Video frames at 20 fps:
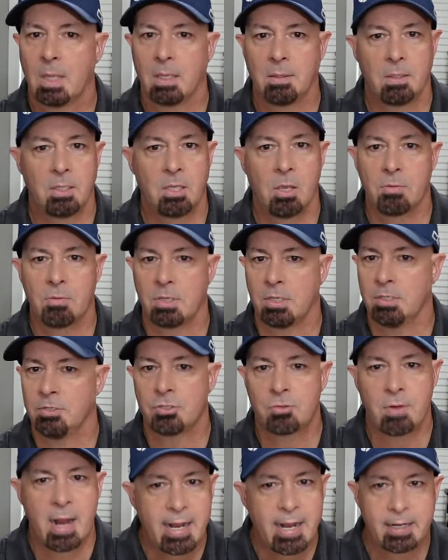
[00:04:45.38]
you can
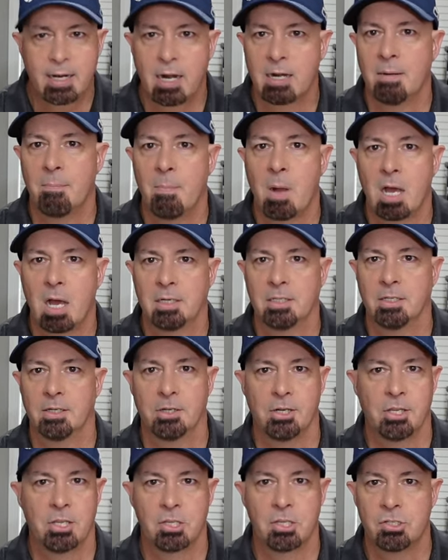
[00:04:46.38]
track it on a
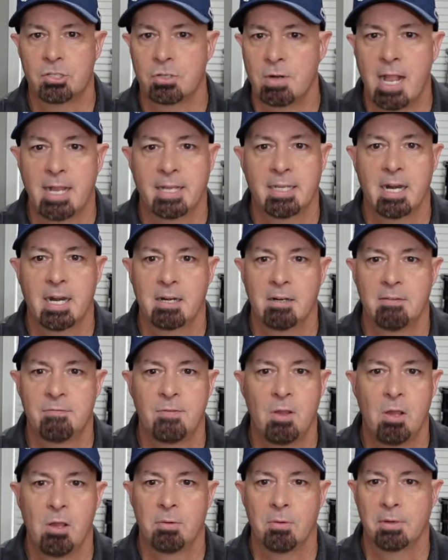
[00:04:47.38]
monitor, you can track it on
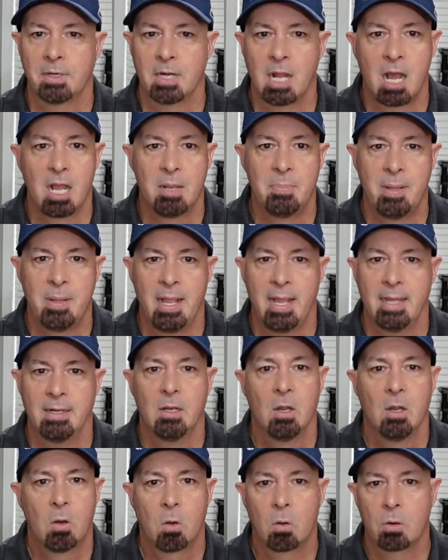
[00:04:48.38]
a phone or an
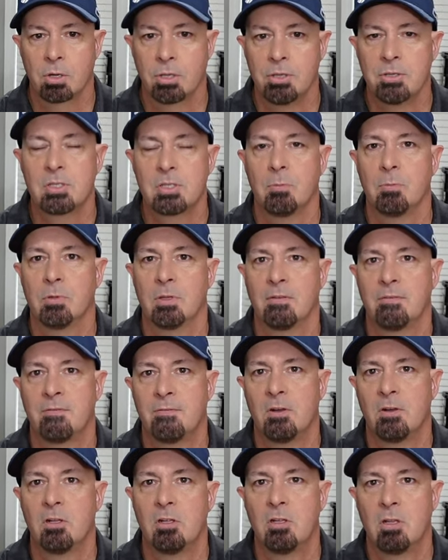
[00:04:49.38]
iPad, or use it with a
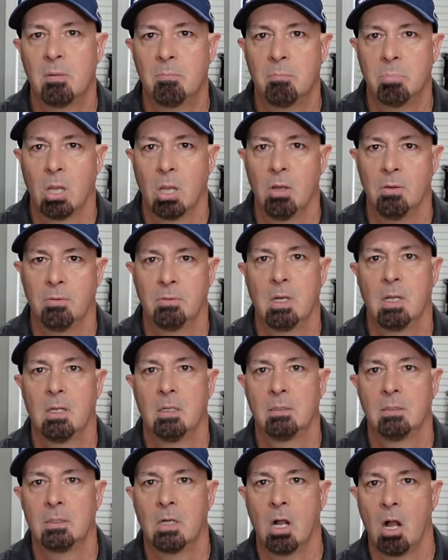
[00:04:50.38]
full-blown
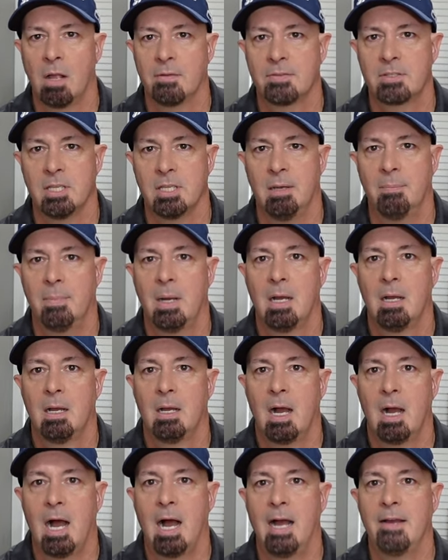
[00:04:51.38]
golf sim.
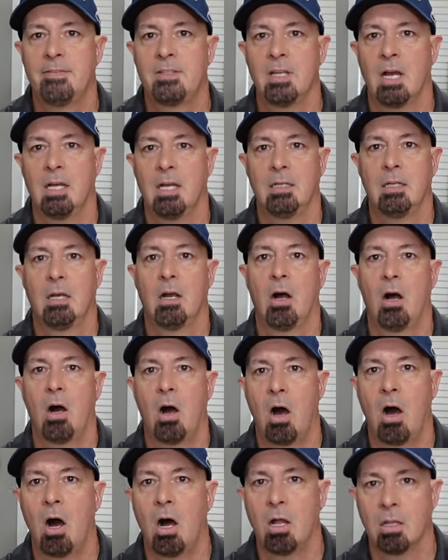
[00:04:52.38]
I've done
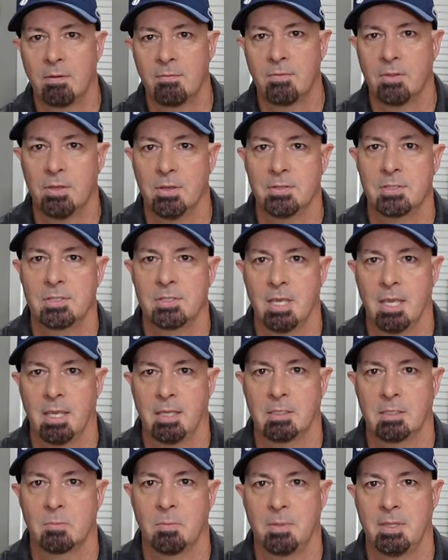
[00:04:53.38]
all of those
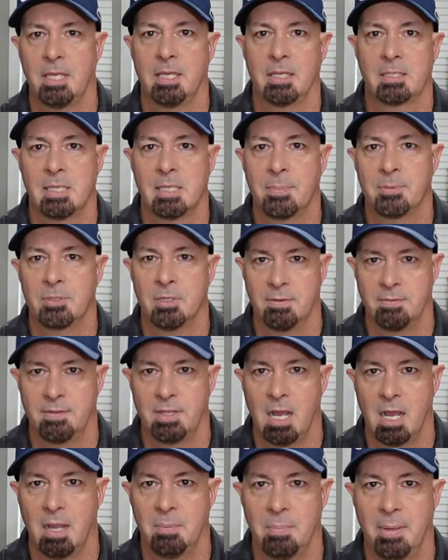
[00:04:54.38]
things with the exception of
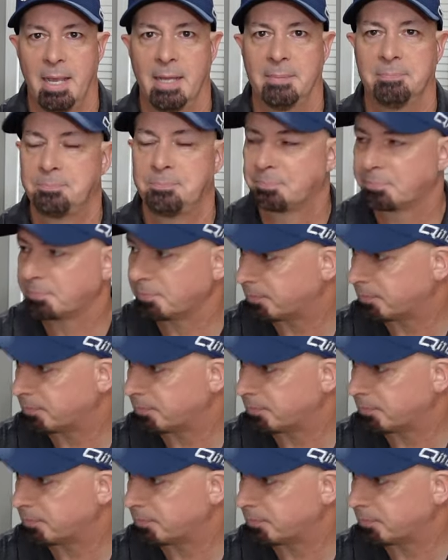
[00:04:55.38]
the iPad.